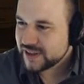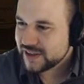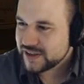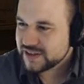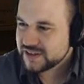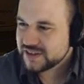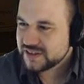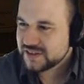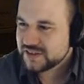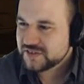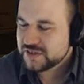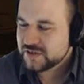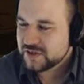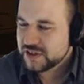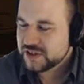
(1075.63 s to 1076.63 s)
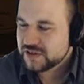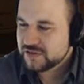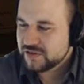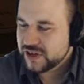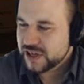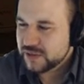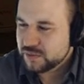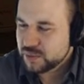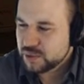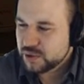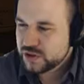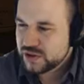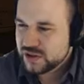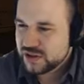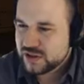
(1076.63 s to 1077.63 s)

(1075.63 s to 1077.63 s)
I didn't even read the right book?